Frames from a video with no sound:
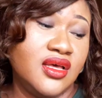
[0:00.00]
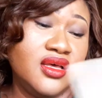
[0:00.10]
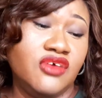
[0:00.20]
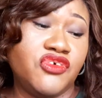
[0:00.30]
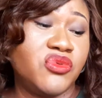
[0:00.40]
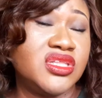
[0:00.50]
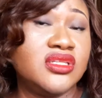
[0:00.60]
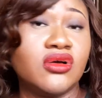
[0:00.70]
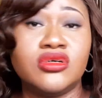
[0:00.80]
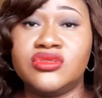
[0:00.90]
If you're within
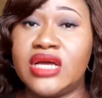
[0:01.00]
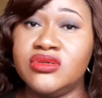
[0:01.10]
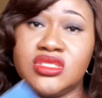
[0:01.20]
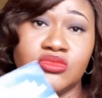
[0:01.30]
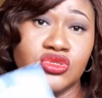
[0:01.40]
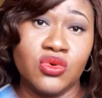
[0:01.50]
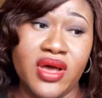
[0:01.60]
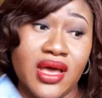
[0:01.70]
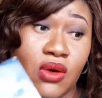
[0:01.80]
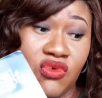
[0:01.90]
the country, I don't seem to know
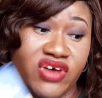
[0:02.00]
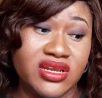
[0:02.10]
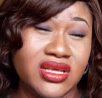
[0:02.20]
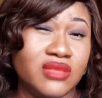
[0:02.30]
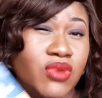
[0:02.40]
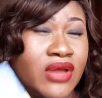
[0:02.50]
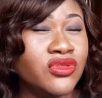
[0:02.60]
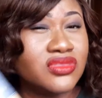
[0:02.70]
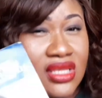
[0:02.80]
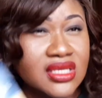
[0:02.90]
where we'll find it yet, but I
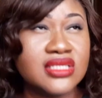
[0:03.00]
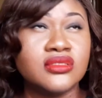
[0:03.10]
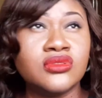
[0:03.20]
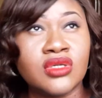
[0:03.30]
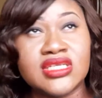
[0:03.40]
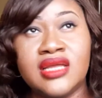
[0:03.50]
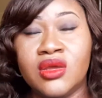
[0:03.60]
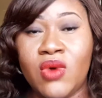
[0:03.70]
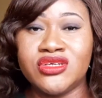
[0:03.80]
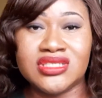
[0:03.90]
don't think it's not
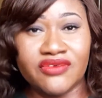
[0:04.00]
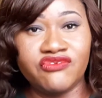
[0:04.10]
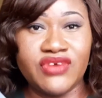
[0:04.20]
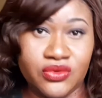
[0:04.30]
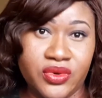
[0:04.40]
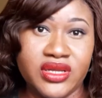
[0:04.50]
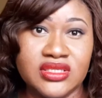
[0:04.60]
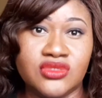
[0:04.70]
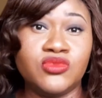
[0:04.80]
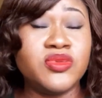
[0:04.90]
anywhere. I just haven't found where it
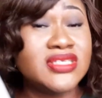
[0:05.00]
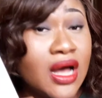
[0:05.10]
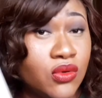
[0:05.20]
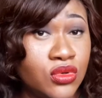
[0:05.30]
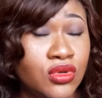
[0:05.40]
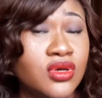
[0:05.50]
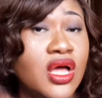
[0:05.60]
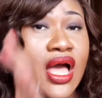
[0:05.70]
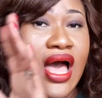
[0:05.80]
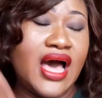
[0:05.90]
is. So please, I'll look
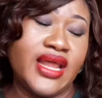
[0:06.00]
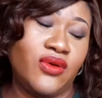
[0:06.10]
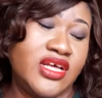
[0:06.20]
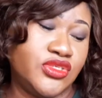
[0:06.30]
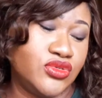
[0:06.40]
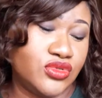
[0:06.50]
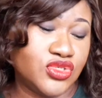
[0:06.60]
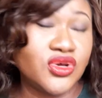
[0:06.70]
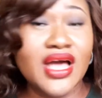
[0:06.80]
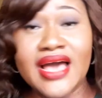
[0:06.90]
and I'll let you know.
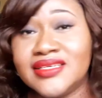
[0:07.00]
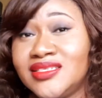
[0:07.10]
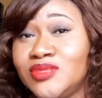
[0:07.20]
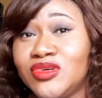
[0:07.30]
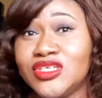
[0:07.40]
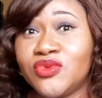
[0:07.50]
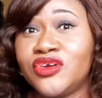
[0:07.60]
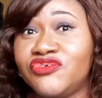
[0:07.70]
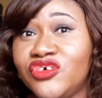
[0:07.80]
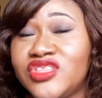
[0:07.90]
So guys, this book is
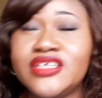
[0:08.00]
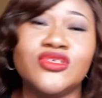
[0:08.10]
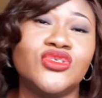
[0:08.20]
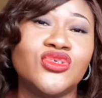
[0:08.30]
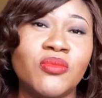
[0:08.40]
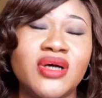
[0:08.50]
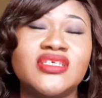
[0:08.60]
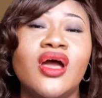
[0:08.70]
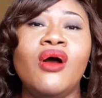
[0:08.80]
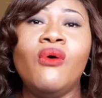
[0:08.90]
wonderful. Thank you so much.
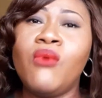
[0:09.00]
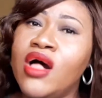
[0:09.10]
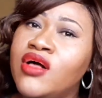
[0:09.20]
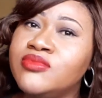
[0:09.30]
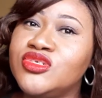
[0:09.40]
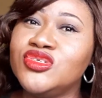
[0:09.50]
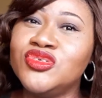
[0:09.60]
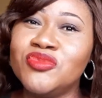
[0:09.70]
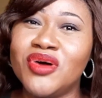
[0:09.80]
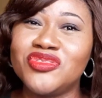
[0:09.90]
Welcome to the
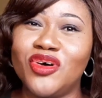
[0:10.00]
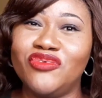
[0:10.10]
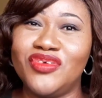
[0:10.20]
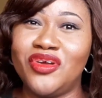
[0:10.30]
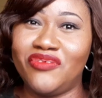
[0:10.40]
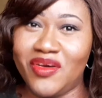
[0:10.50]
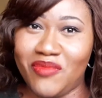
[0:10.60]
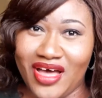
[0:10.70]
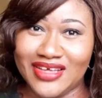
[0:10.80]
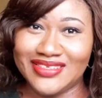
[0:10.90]
new month of
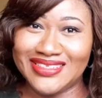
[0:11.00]
November.